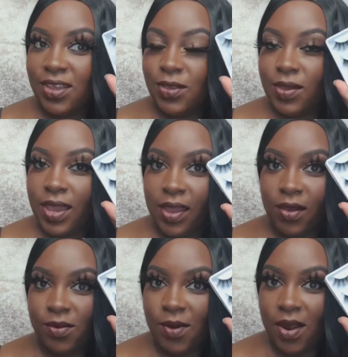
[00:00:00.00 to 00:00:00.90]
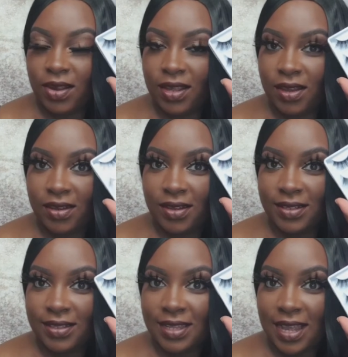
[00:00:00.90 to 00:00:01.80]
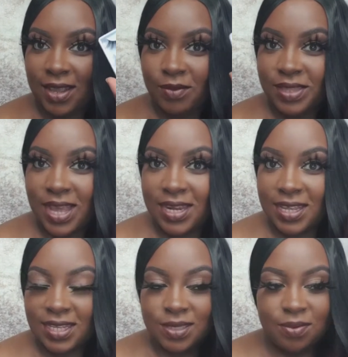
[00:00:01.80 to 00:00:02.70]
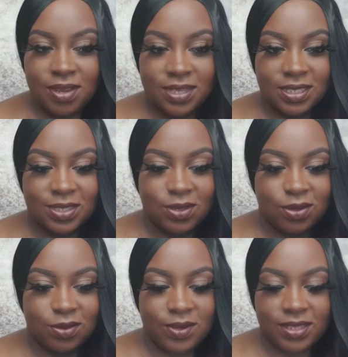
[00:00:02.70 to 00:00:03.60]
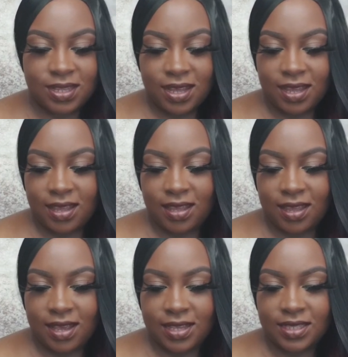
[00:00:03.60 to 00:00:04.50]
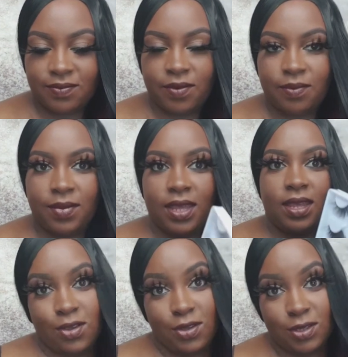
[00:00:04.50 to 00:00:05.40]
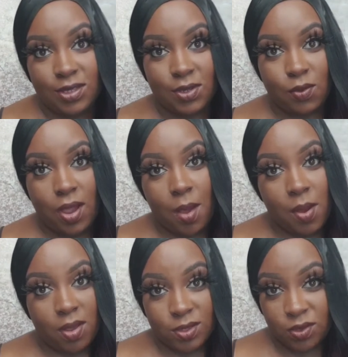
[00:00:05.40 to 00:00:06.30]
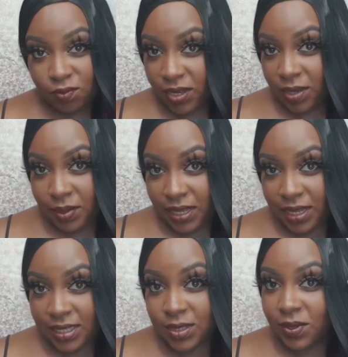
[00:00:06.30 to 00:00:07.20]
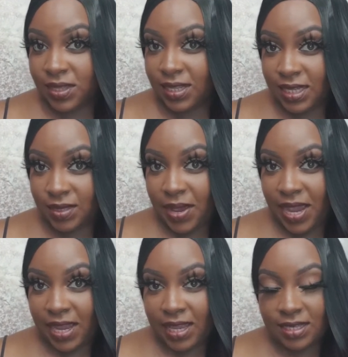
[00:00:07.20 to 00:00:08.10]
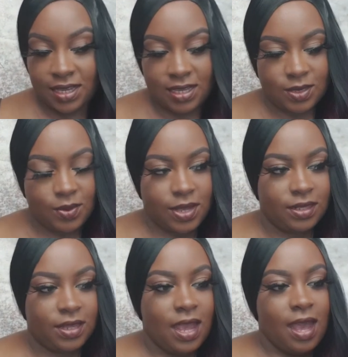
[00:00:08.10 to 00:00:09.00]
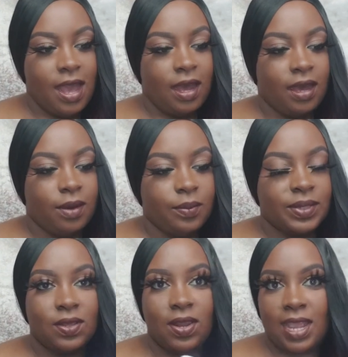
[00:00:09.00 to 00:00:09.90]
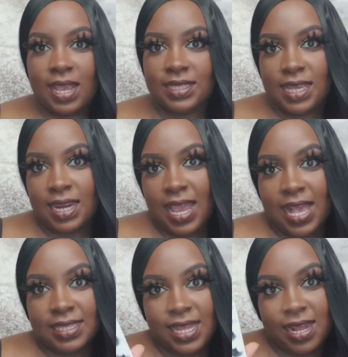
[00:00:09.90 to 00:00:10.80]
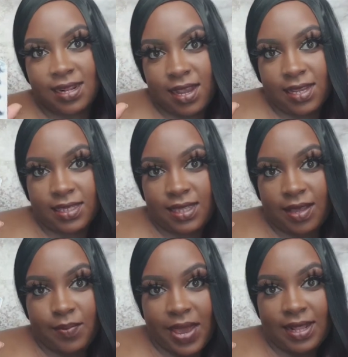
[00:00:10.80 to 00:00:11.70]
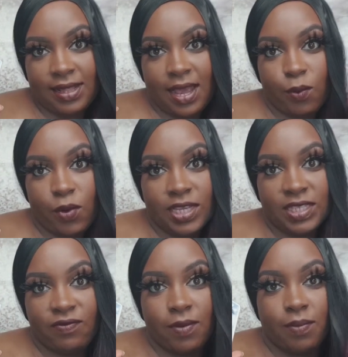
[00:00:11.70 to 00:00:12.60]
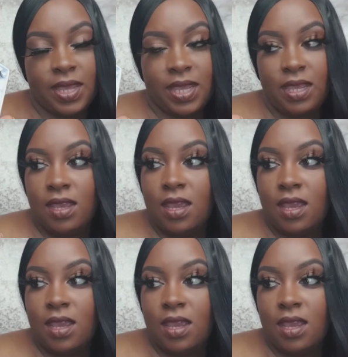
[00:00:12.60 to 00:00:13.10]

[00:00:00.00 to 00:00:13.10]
you can't go wrong y'all like with aliexpress it's always like a yes for me so i'm also really pleased with this packet as well um, so like i said it has that nice thick band that works for me